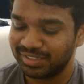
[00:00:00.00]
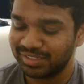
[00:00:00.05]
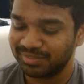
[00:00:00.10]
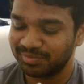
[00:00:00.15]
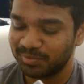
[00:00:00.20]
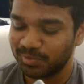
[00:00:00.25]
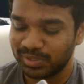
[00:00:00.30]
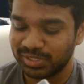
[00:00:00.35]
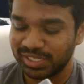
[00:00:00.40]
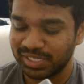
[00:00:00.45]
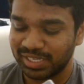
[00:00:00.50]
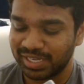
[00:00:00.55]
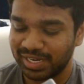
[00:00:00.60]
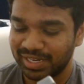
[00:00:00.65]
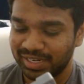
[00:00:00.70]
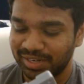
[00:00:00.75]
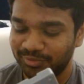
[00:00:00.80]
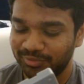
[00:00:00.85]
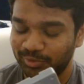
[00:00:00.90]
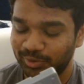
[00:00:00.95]
once I
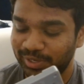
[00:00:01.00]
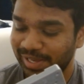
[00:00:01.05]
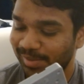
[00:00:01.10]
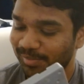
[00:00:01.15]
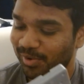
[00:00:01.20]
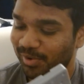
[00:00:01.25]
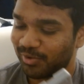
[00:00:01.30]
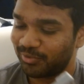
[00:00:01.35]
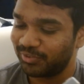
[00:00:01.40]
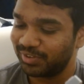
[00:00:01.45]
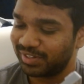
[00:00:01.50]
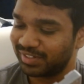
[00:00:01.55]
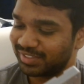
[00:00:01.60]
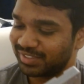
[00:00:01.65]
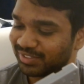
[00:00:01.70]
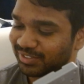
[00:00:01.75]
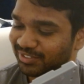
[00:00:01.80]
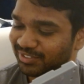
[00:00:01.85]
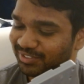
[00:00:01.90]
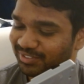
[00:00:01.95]
get a full-time offer.
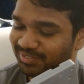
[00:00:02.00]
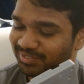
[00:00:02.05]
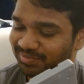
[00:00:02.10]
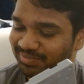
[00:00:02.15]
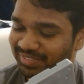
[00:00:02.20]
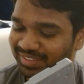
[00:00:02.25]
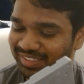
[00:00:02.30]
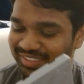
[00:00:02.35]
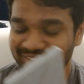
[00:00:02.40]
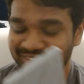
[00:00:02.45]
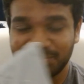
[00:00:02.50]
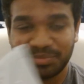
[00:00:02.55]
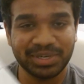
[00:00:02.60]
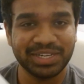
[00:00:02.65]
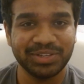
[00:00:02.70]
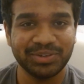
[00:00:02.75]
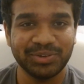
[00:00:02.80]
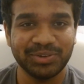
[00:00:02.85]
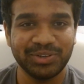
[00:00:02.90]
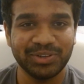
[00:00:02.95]
So this is
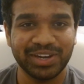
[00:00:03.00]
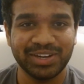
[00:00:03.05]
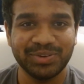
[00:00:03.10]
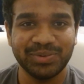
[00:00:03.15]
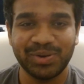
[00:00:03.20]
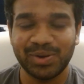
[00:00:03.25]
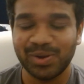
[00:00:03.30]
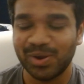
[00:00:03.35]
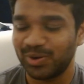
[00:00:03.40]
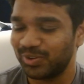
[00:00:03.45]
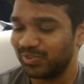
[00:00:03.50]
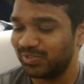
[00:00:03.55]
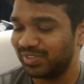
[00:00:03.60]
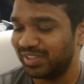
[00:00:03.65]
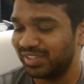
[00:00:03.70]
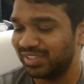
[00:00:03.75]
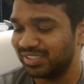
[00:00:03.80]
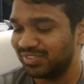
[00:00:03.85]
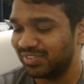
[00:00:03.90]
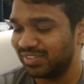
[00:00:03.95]
pretty cool. You can do a lot of
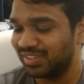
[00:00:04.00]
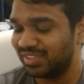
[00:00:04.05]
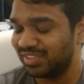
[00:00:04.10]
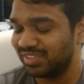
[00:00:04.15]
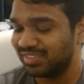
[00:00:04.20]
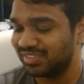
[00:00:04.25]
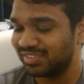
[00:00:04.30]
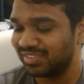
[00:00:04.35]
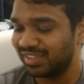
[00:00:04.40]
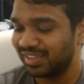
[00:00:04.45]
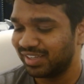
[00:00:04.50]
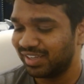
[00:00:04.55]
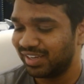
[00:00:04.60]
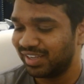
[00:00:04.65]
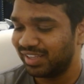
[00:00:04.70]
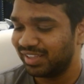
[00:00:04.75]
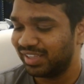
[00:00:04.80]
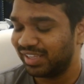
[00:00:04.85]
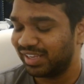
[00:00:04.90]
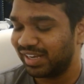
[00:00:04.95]
things with this
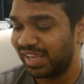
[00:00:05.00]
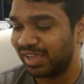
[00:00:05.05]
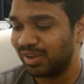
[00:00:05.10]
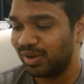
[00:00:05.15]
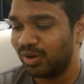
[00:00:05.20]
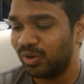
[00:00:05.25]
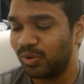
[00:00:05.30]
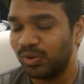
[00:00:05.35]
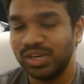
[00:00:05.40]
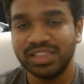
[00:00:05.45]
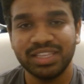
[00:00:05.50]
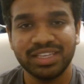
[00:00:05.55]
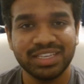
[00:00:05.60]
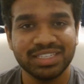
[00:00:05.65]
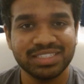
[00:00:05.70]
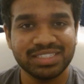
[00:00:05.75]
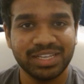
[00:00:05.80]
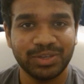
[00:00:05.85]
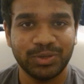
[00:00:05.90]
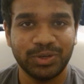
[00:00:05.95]
thing. Like only thing
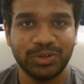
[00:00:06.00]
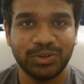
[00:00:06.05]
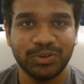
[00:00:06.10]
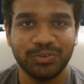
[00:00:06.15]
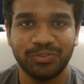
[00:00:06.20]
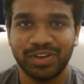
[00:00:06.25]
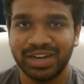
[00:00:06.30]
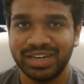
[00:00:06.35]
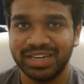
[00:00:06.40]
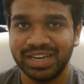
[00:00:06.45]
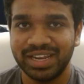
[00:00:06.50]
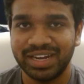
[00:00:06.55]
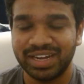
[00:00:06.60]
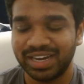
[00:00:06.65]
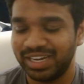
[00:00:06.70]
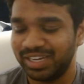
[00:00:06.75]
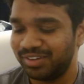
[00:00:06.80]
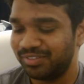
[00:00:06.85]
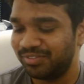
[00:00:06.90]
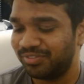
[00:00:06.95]
is like you need to find a
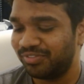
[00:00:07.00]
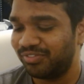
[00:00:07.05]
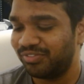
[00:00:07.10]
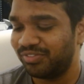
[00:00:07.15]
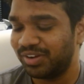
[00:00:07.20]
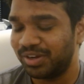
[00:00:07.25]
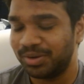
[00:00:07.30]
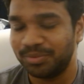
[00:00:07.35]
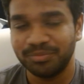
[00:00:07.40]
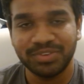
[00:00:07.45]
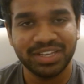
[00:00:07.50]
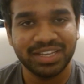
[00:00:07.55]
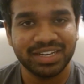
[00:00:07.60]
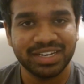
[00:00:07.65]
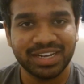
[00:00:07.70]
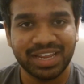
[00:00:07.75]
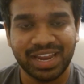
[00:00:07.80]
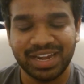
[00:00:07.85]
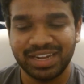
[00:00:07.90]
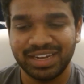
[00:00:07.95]
right
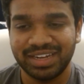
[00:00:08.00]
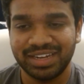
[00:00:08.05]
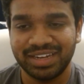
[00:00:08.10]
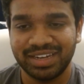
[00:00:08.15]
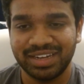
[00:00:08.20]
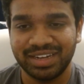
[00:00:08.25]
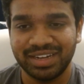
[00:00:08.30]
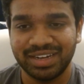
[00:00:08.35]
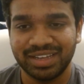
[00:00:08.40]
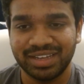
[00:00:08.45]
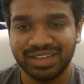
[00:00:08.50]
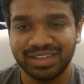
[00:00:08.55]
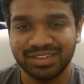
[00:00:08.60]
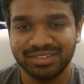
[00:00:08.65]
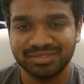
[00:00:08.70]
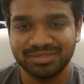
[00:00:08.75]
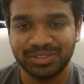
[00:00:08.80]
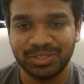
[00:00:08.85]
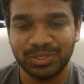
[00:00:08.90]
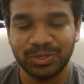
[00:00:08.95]
firmware, and
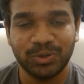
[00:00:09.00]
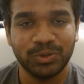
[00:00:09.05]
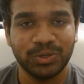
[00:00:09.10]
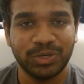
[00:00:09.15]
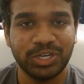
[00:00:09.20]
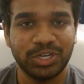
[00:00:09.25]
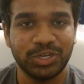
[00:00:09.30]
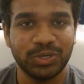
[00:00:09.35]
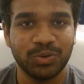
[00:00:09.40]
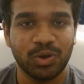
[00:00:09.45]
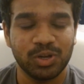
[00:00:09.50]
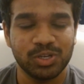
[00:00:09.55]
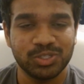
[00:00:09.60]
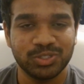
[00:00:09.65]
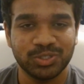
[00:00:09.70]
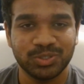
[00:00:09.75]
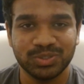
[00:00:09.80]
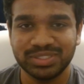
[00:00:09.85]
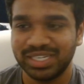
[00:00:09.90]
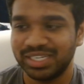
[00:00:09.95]
you need to
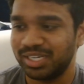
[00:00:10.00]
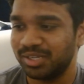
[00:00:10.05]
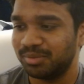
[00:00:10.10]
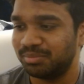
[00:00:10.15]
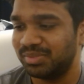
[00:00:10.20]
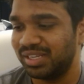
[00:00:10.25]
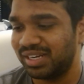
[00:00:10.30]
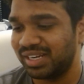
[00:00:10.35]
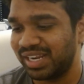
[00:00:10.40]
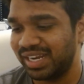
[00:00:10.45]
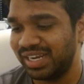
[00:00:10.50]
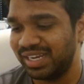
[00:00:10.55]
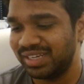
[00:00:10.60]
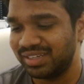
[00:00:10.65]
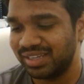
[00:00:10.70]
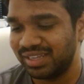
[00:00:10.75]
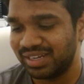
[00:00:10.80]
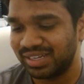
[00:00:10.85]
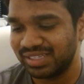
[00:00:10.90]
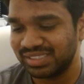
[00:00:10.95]
also set up the
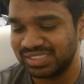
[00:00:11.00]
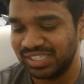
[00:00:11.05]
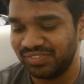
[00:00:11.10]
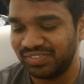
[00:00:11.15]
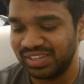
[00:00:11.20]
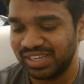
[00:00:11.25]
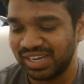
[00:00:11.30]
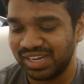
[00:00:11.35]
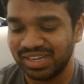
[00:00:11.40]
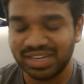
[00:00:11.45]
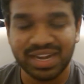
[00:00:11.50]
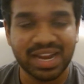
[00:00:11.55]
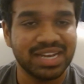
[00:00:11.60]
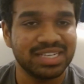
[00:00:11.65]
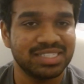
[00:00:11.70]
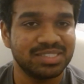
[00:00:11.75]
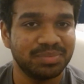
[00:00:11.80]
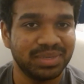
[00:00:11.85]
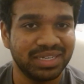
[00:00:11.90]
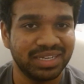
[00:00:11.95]
right receiving and
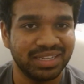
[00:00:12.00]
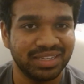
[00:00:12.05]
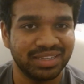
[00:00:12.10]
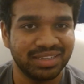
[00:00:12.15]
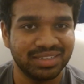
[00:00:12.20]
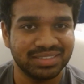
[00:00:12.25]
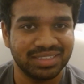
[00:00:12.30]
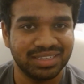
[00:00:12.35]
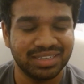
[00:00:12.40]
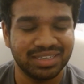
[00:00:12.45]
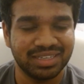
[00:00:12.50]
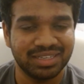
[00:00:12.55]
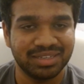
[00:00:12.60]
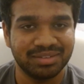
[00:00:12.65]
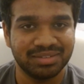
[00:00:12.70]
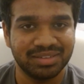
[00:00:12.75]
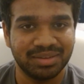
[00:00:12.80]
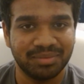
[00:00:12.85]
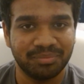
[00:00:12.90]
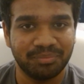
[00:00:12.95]
transmitting
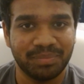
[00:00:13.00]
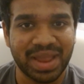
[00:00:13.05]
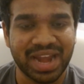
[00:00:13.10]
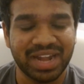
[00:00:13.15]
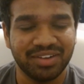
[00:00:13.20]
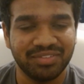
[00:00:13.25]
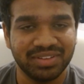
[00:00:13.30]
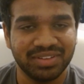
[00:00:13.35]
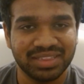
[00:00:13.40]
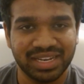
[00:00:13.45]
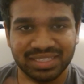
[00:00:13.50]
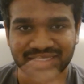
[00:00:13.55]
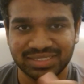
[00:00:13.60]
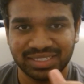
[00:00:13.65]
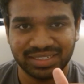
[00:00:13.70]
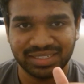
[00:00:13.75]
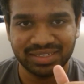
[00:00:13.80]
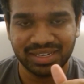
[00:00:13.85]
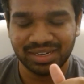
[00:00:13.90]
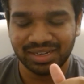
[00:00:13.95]
bandwidth, like
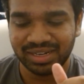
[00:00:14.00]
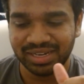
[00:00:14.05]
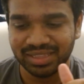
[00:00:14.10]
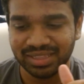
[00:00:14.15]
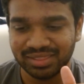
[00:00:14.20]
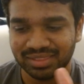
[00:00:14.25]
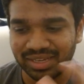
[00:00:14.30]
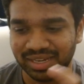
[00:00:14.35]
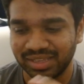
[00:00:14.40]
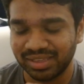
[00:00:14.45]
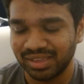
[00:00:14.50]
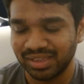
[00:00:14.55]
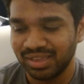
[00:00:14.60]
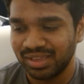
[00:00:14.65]
signal length, like